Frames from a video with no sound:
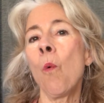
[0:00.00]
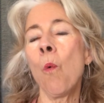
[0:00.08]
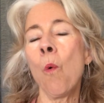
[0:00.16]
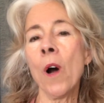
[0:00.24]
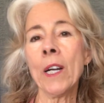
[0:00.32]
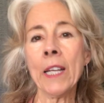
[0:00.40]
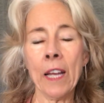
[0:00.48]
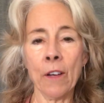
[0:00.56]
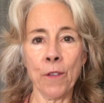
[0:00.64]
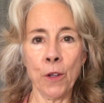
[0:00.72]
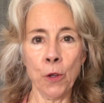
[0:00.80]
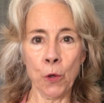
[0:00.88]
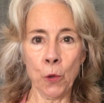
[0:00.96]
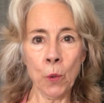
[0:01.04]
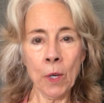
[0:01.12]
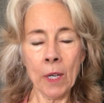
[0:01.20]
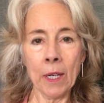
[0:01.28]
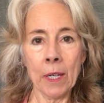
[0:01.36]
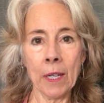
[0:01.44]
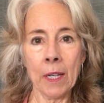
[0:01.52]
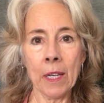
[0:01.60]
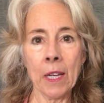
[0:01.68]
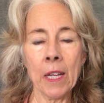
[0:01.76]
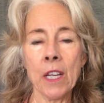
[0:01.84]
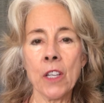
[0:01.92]
What if you
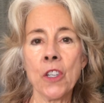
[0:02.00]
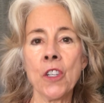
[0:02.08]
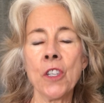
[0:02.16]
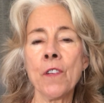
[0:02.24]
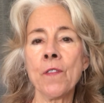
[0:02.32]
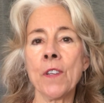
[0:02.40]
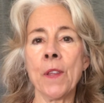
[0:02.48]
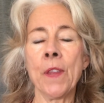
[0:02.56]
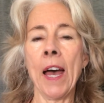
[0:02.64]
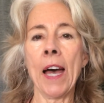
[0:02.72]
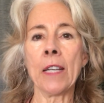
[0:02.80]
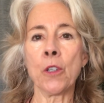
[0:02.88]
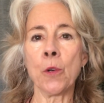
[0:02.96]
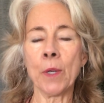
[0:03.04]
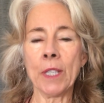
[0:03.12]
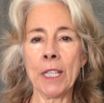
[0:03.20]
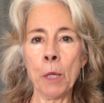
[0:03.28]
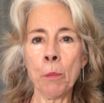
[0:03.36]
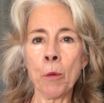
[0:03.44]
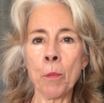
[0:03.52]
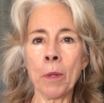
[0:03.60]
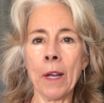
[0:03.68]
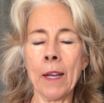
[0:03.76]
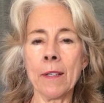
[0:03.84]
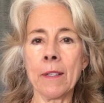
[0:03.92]
shifted that to a deeper
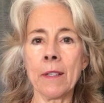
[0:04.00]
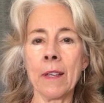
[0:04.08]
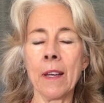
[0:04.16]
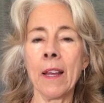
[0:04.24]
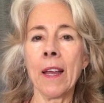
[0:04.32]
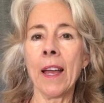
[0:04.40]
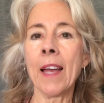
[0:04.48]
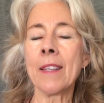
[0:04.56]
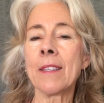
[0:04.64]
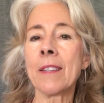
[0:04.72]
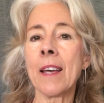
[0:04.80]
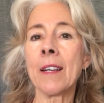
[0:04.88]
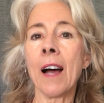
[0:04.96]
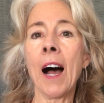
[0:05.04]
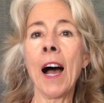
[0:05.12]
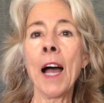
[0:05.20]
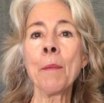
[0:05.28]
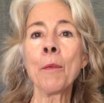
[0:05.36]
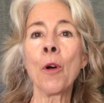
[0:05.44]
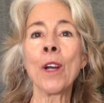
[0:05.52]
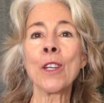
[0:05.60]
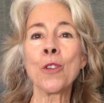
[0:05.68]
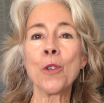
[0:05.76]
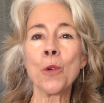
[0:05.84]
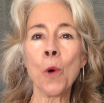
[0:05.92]
place and said, I'm going
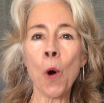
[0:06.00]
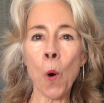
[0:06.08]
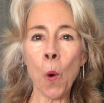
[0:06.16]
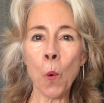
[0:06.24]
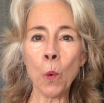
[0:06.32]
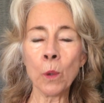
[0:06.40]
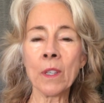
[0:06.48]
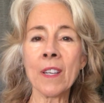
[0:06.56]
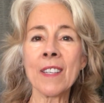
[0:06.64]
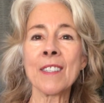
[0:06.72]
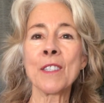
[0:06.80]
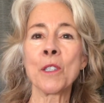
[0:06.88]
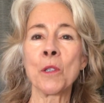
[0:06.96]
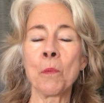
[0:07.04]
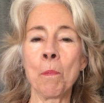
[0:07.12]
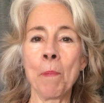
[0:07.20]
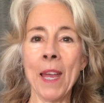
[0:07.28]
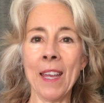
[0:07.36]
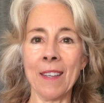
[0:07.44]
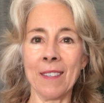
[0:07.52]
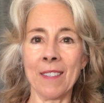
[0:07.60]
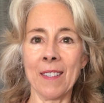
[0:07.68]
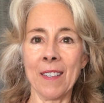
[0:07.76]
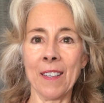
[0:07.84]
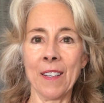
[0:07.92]
to hold
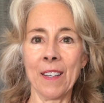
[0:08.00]
space